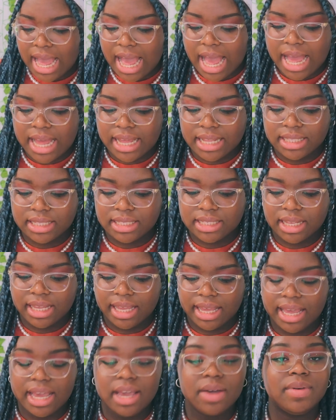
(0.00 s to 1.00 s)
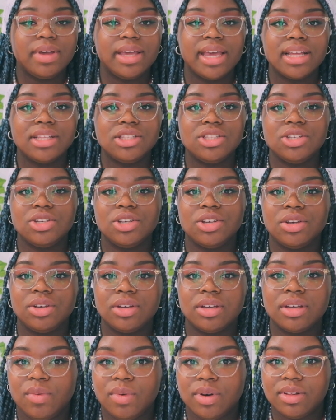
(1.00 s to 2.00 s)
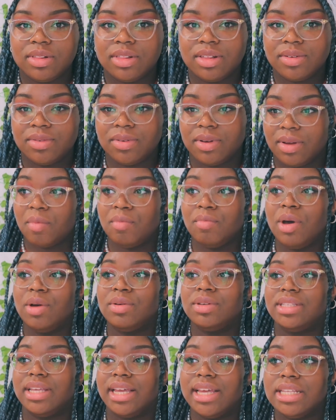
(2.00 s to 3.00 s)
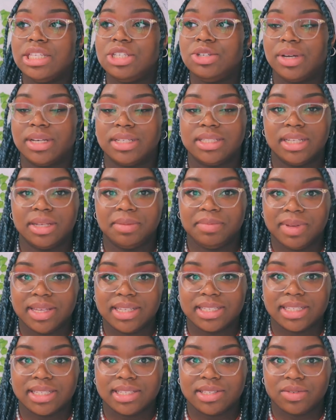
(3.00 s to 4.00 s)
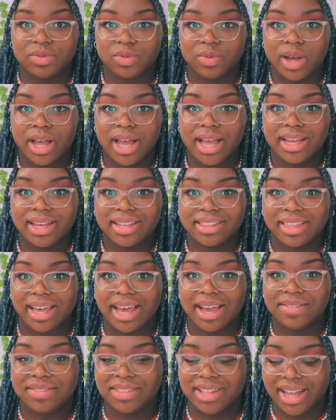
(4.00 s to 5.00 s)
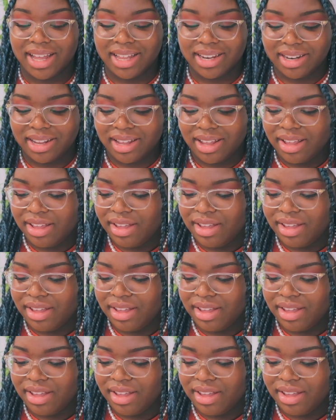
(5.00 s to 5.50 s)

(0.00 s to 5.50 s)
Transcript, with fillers: And here we get to one of the most interesting pieces of work that I've done